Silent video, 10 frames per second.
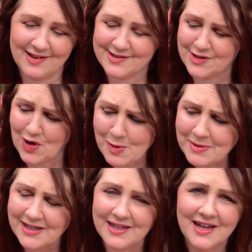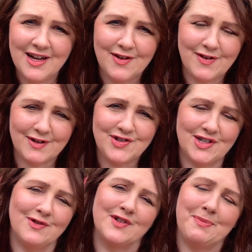So many very
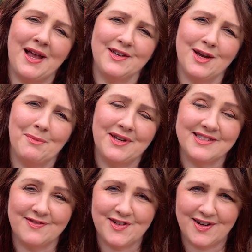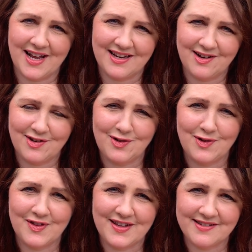generous pattern companies have donated
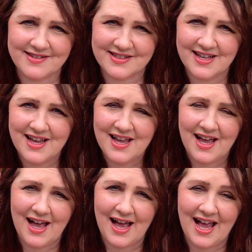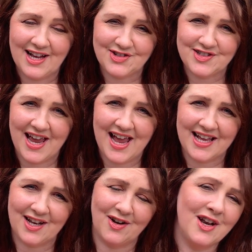to this
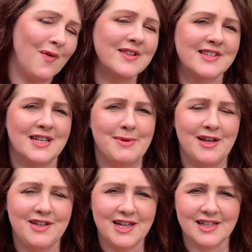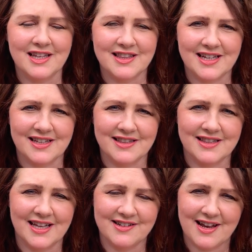hashtag, and I know it's going to be a yearly thing
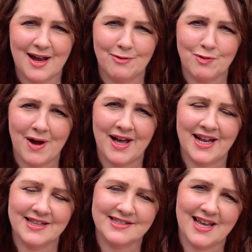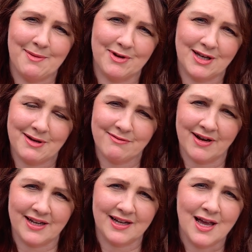that Ruan and Sam are going to be
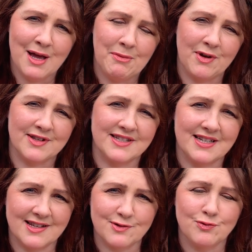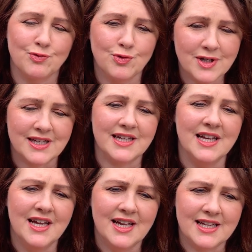running, because it does really
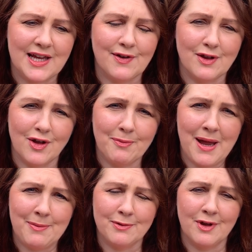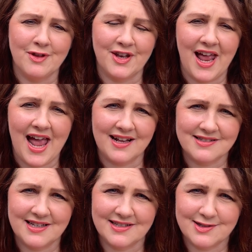give a lot of people a lot of
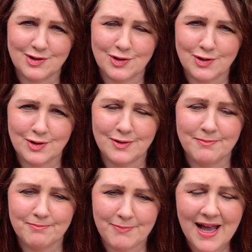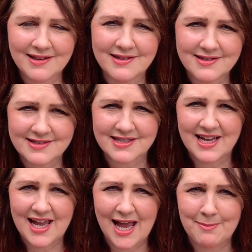access to patterns
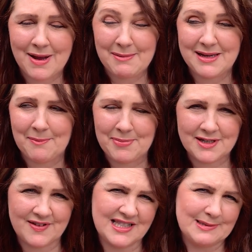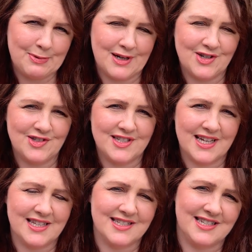and maybe a bit of inspiration to
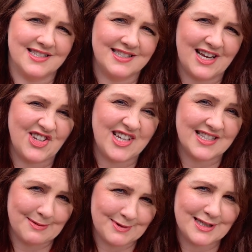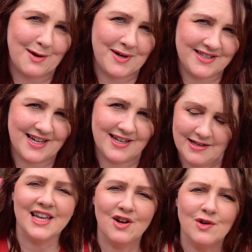get into your stash and get some sewing done.
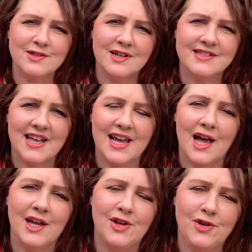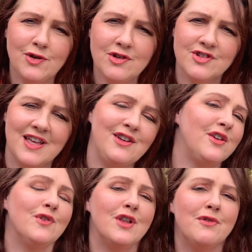And can I also say a huge thank
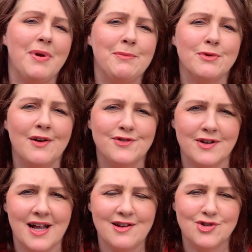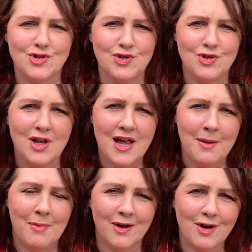you. A lot of people have donated to
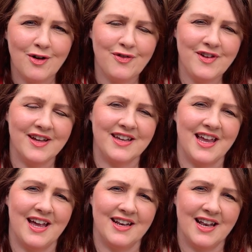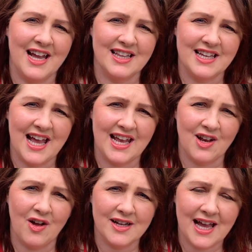my Ko-fi account lately, and
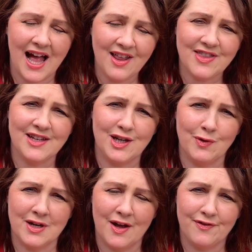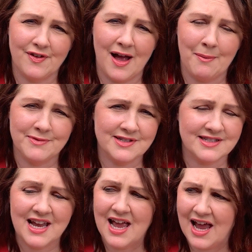I can't thank you enough
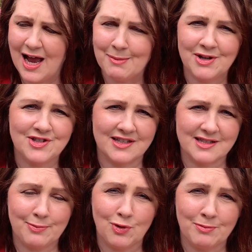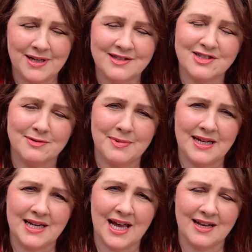just how much that support means to
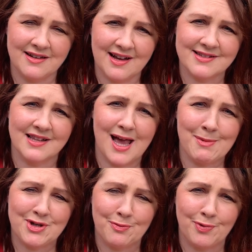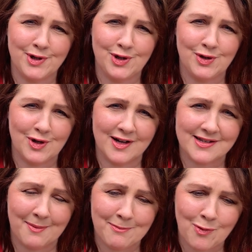me, and it does allow me to bring you
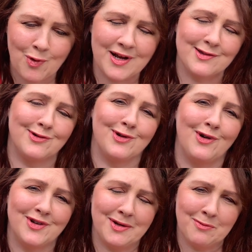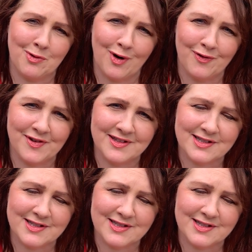guys more extra content more often.